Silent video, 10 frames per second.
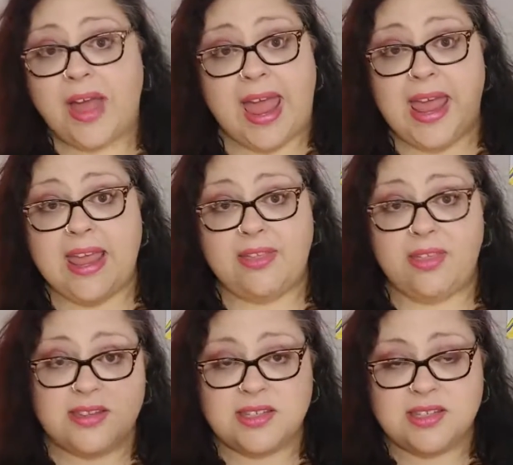hey,
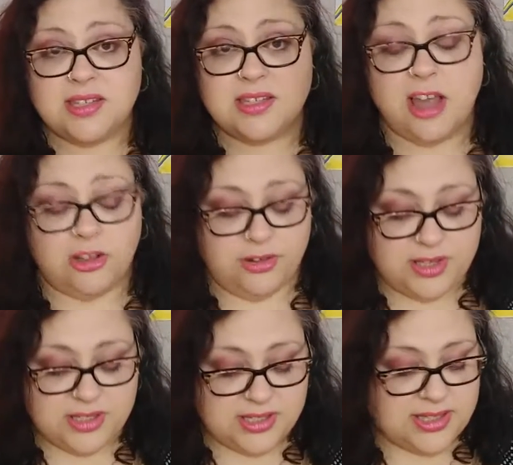this is this color,
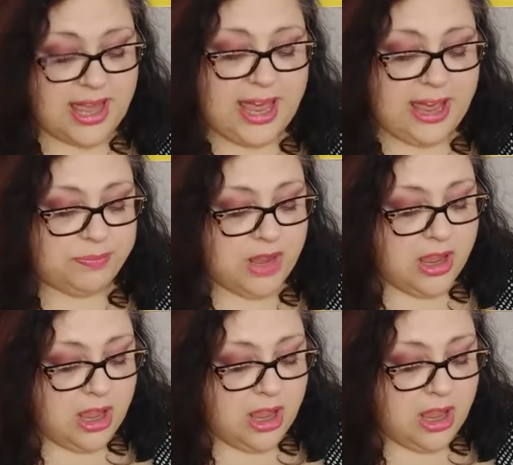this is that.